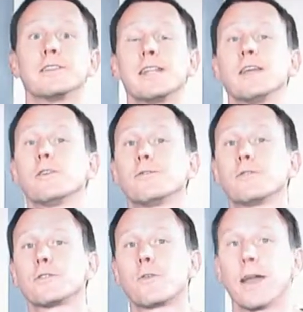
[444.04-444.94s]
The standard
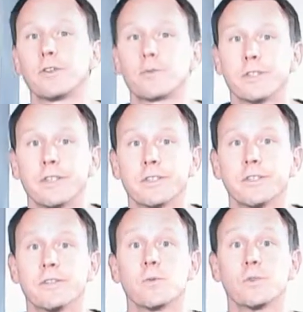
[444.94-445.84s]
for scratch
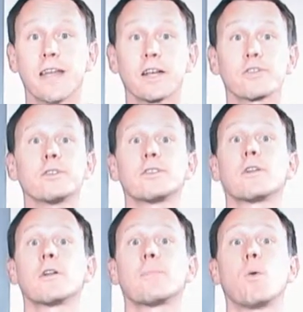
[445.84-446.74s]
resistance was actually
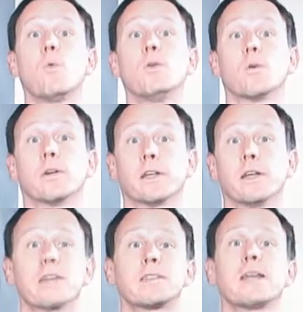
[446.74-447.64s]
started by woodworking,
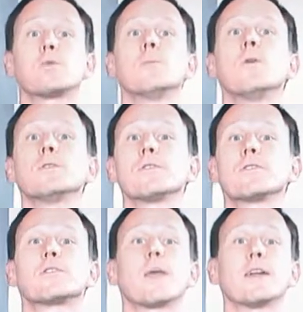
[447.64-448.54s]
because that's where most of the
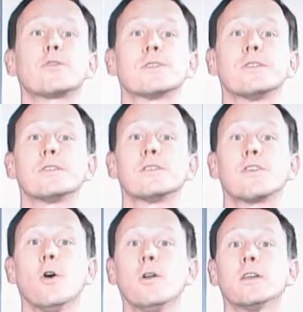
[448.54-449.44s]
scratch-resistant
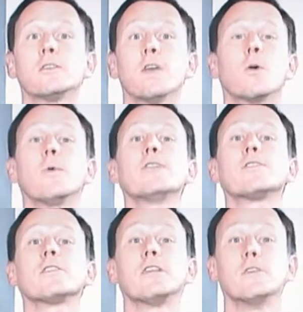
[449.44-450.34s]
coatings were
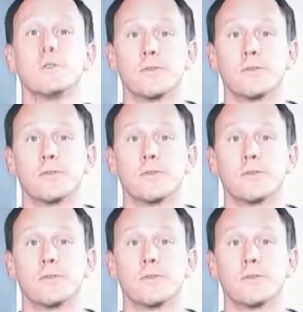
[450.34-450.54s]
originally